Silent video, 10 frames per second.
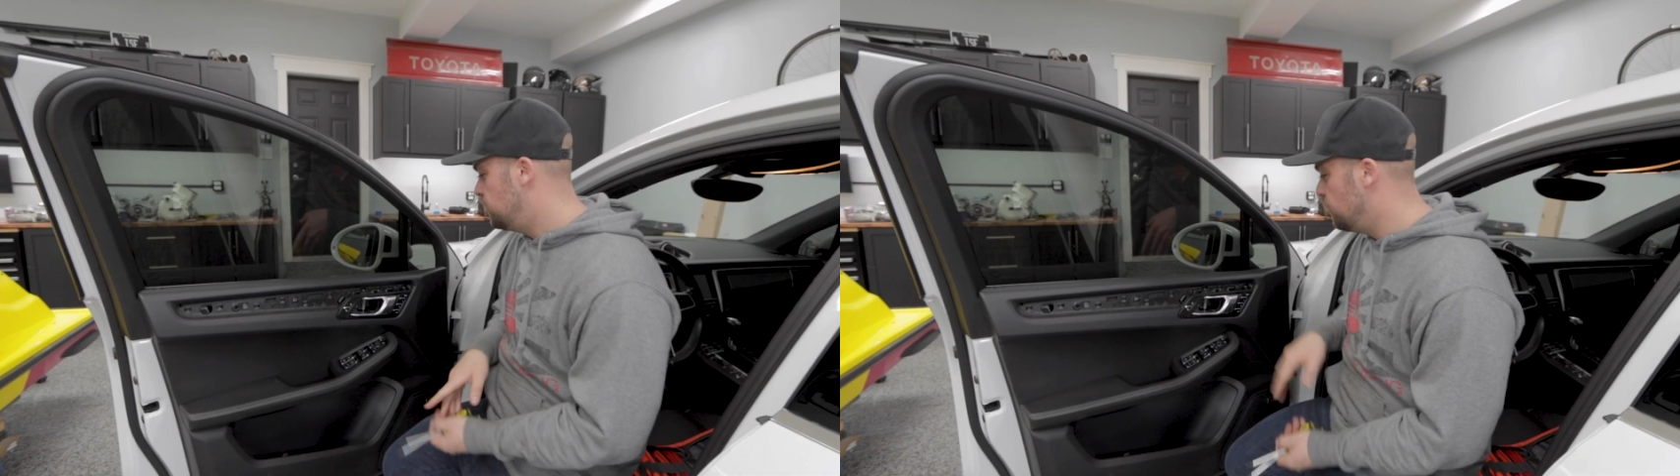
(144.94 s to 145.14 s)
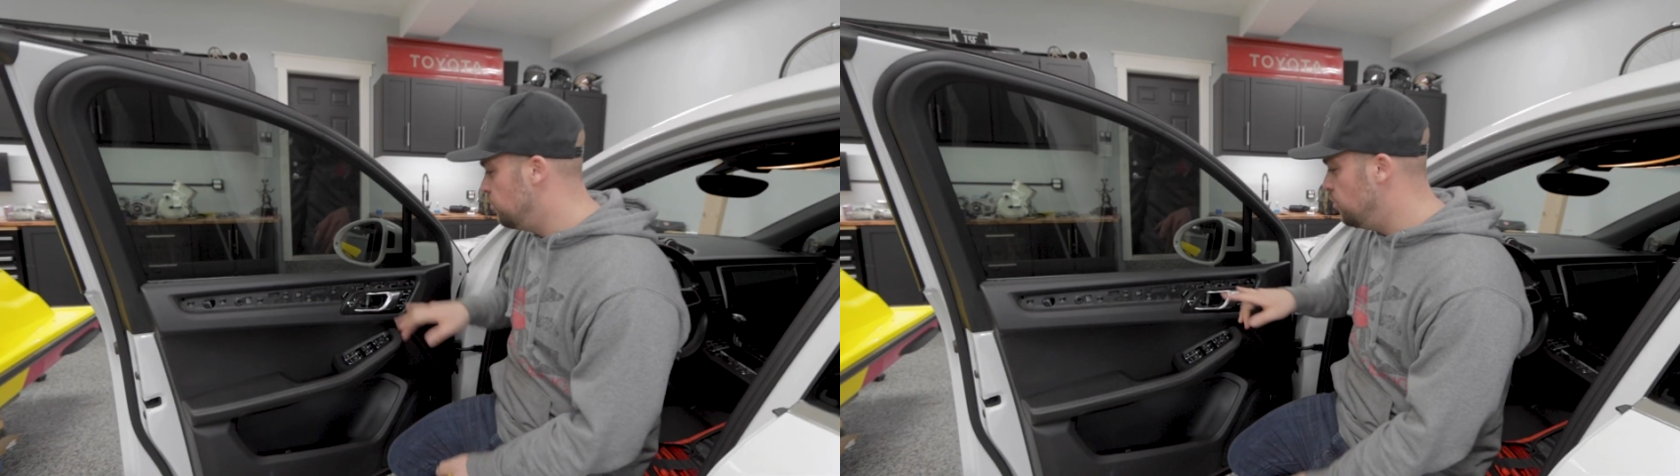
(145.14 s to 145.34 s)

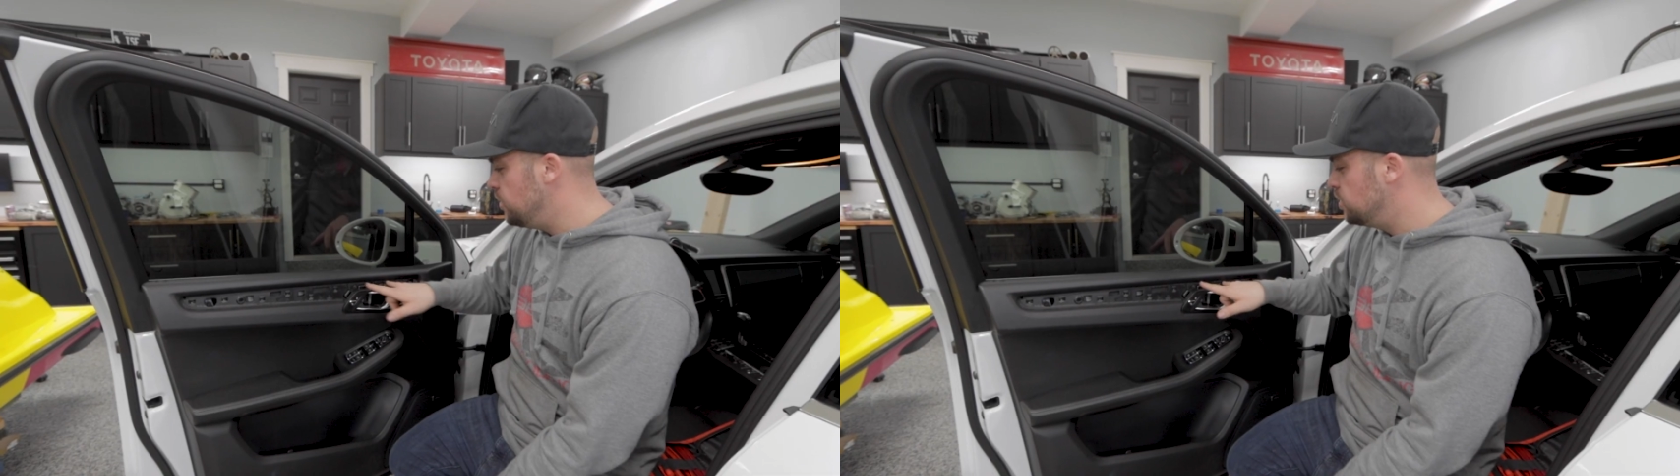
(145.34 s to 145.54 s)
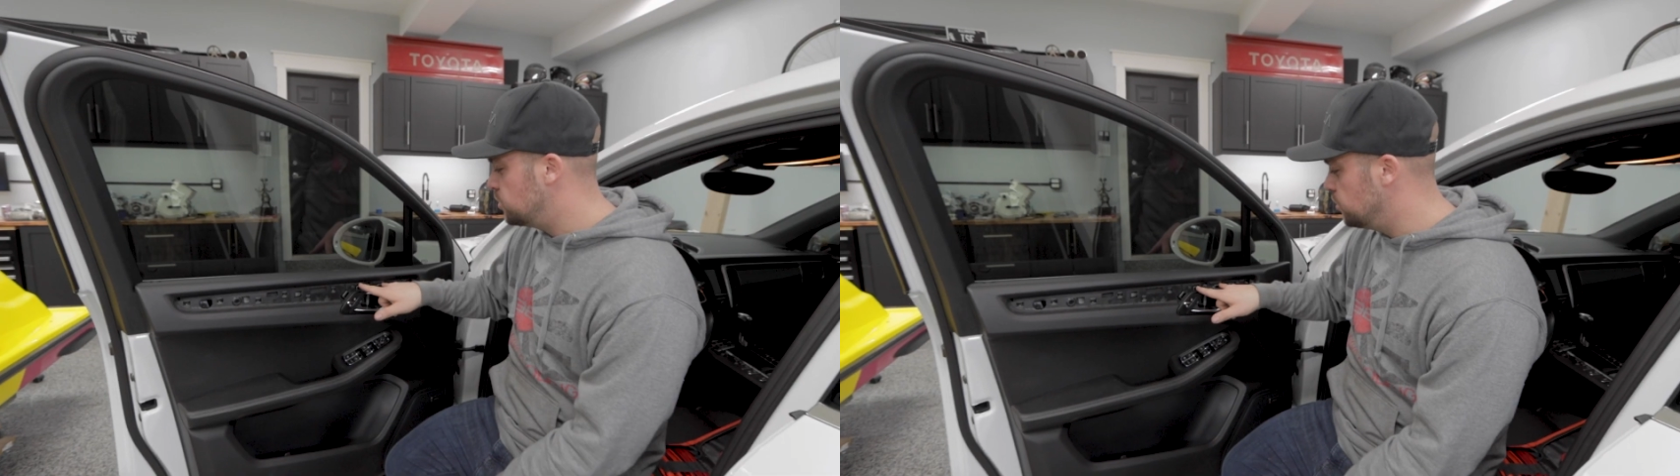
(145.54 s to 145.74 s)
To
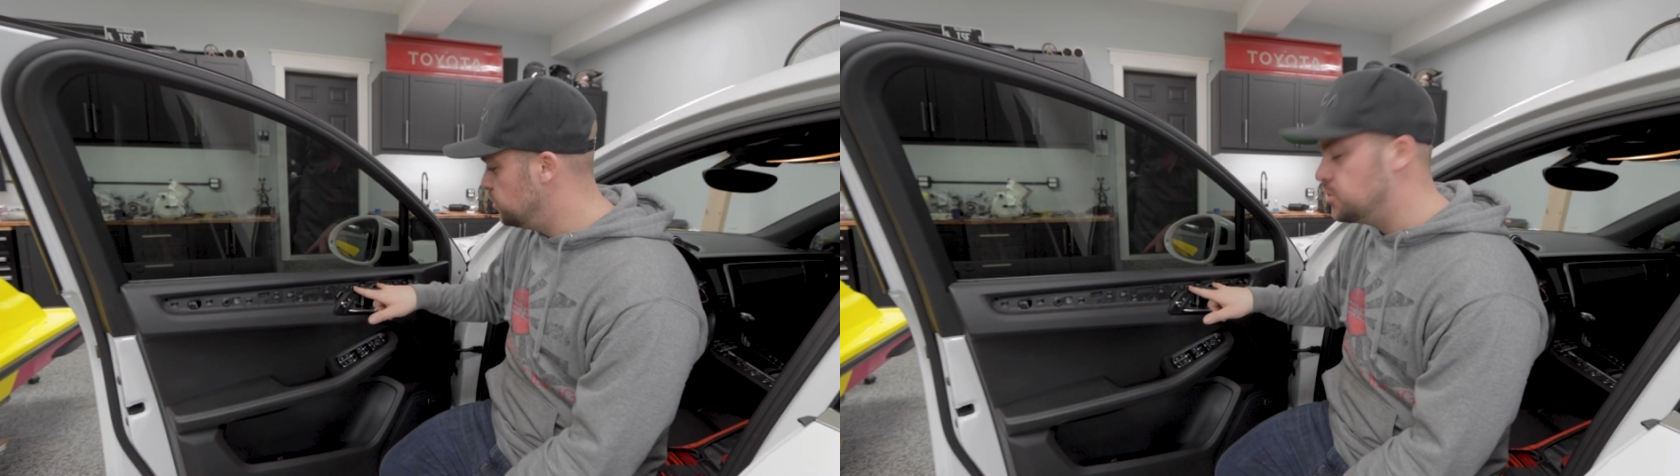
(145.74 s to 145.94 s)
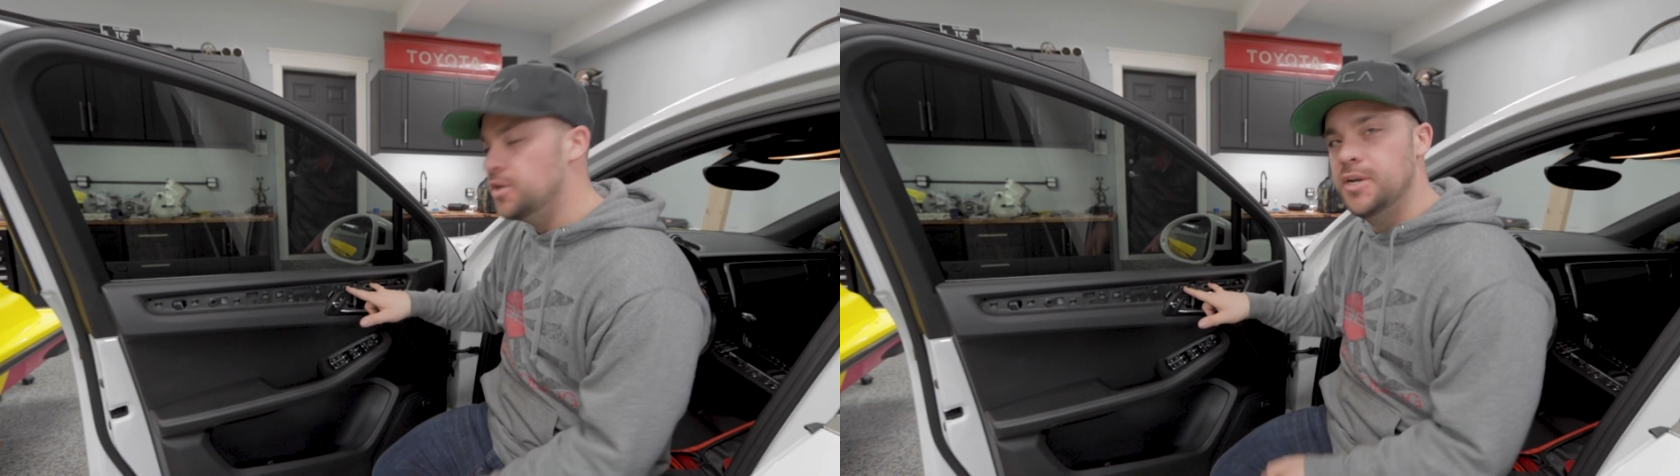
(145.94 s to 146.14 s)
remove these
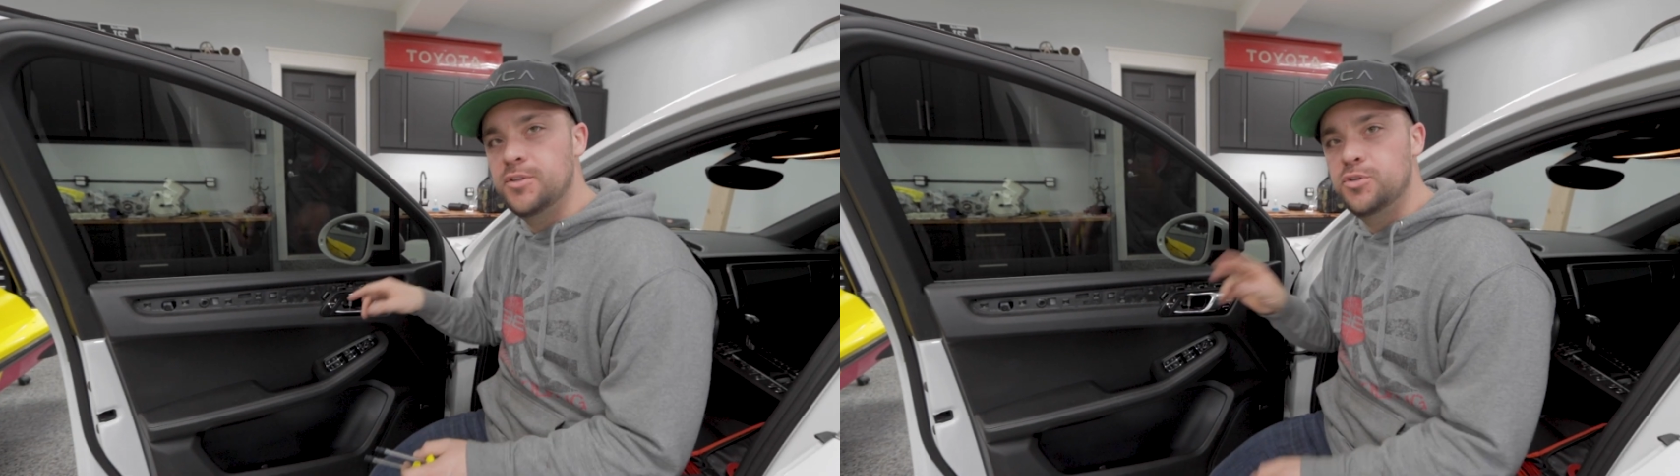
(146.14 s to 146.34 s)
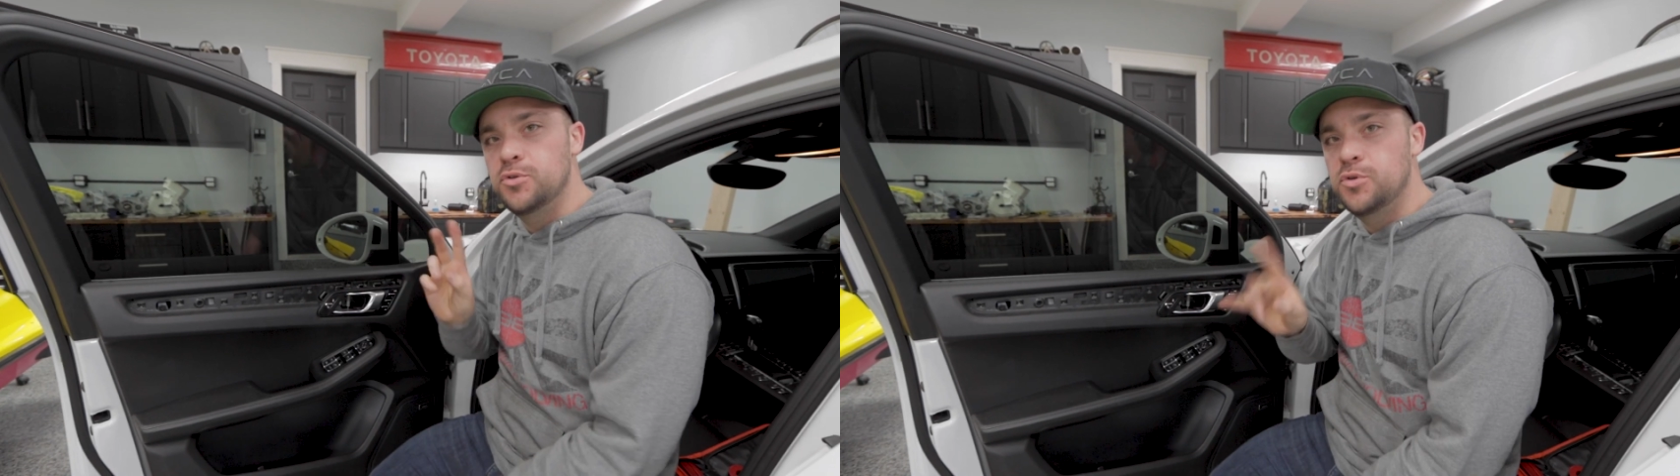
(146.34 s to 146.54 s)
screws, you're
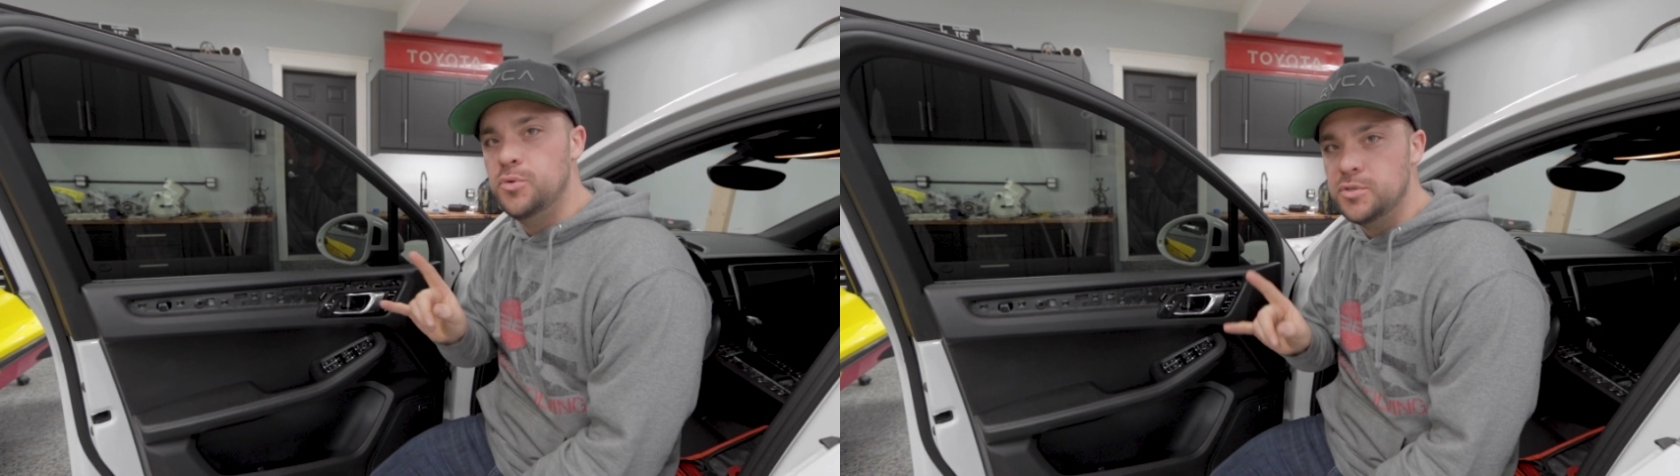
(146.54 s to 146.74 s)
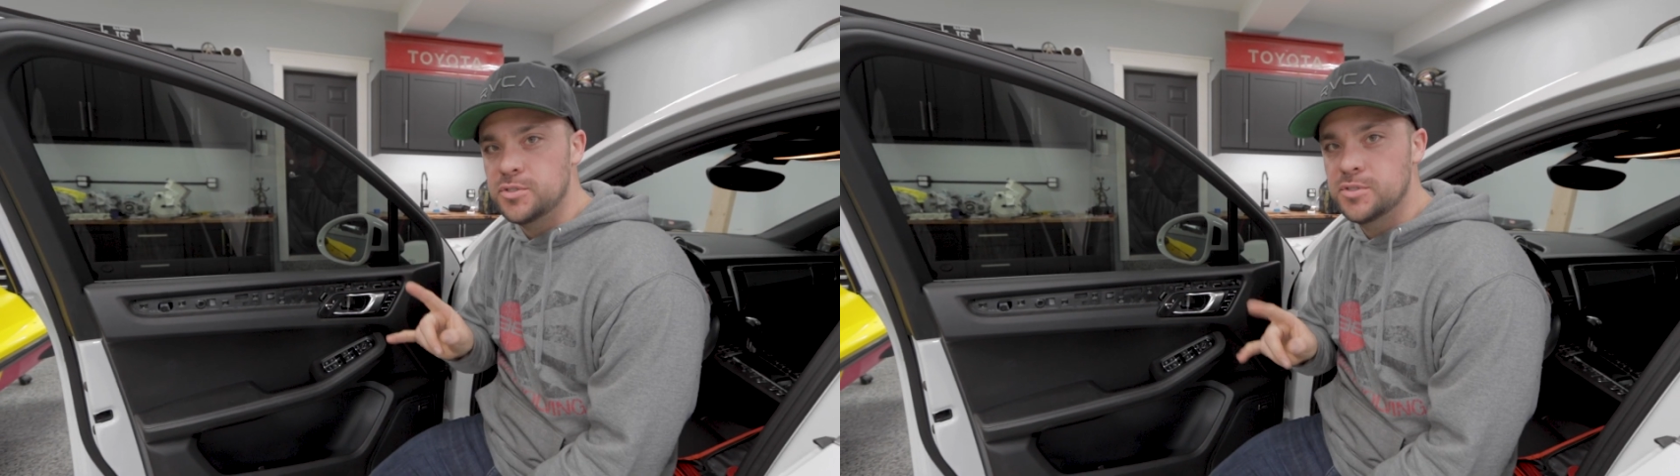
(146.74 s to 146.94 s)
gonna need two
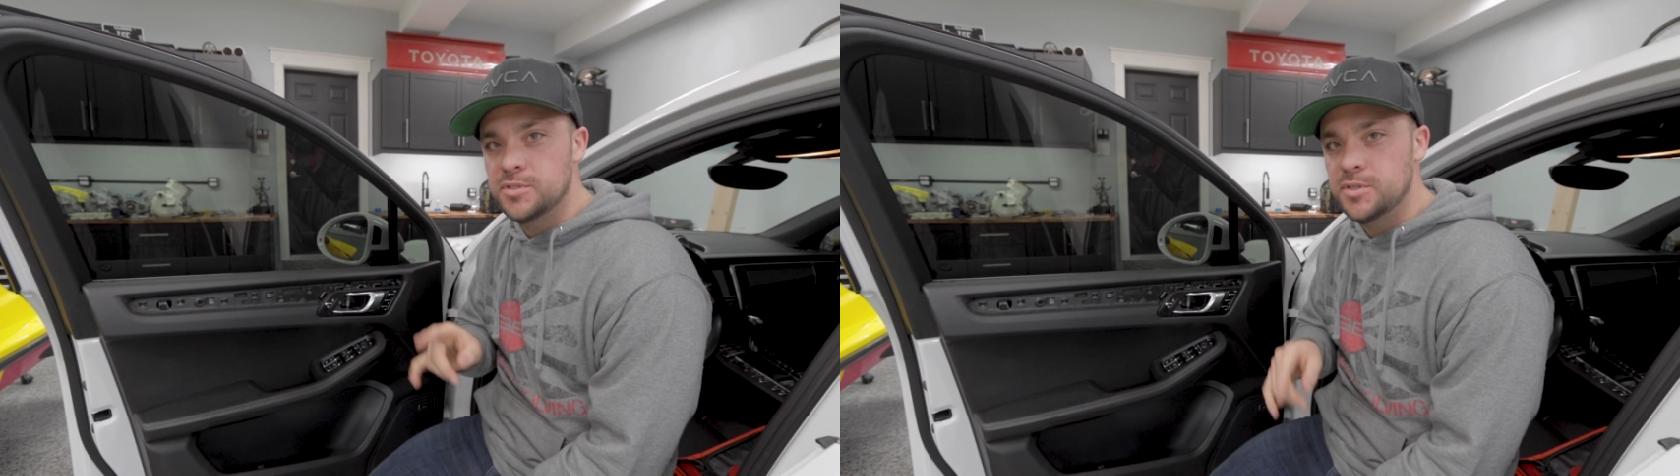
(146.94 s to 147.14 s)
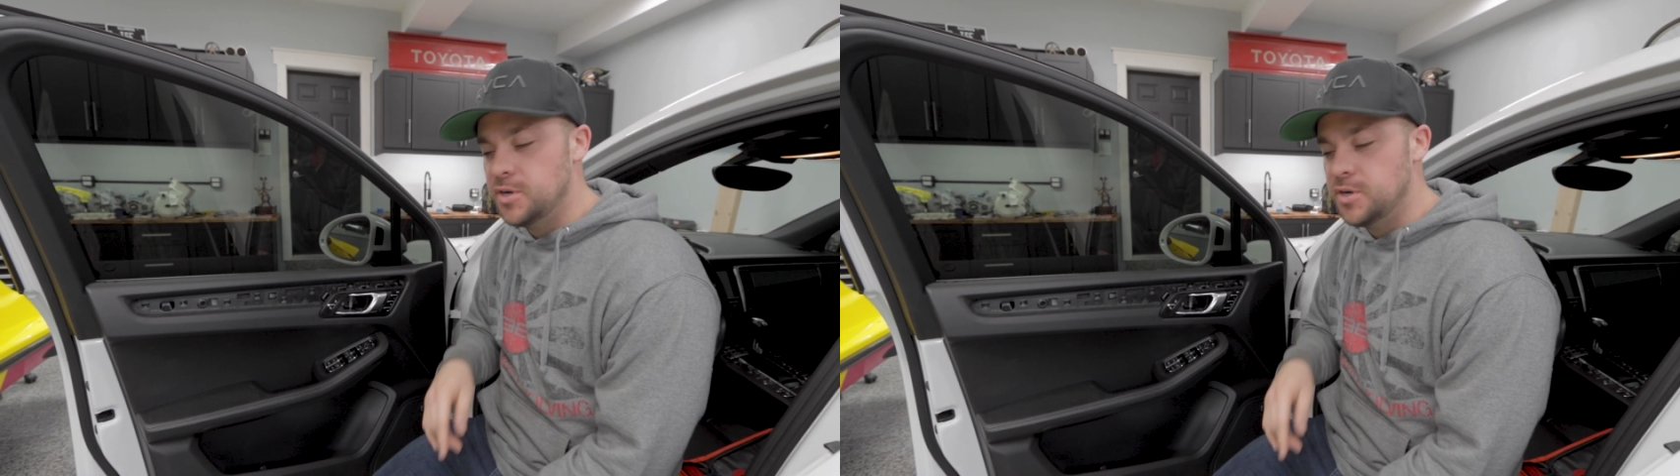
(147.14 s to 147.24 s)
tools.